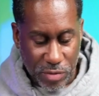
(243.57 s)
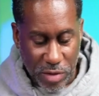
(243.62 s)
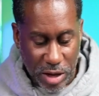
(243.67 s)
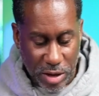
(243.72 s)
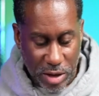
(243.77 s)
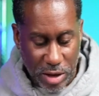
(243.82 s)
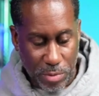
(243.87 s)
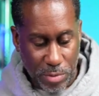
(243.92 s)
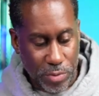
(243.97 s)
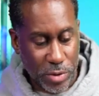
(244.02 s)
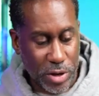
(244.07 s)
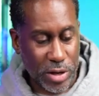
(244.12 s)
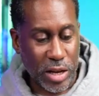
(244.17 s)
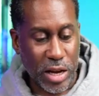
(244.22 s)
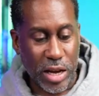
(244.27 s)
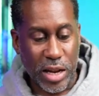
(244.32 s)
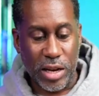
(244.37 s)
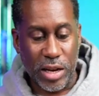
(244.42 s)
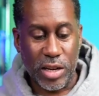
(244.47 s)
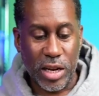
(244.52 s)
And then and
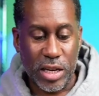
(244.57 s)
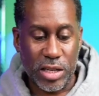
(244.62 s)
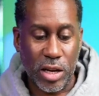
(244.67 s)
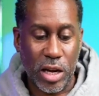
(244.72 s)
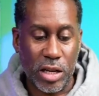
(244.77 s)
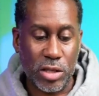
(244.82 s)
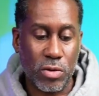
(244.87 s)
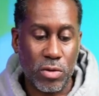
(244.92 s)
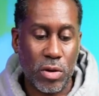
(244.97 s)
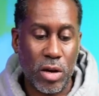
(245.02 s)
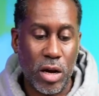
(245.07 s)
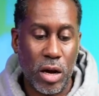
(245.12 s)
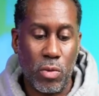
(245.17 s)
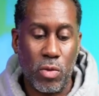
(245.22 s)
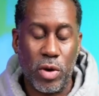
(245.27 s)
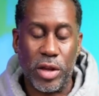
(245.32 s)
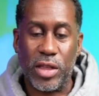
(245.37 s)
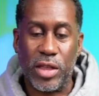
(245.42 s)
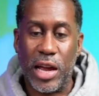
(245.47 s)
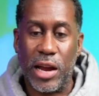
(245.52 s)
it does also come
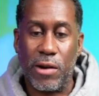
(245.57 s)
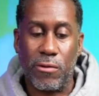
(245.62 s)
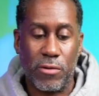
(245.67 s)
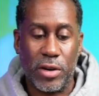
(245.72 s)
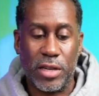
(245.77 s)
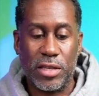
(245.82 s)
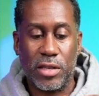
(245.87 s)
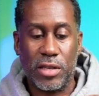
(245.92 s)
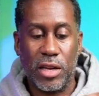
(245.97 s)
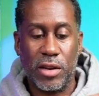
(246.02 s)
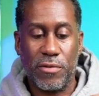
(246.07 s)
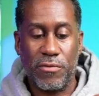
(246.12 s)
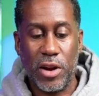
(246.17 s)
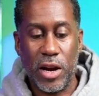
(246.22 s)
with a wristlet.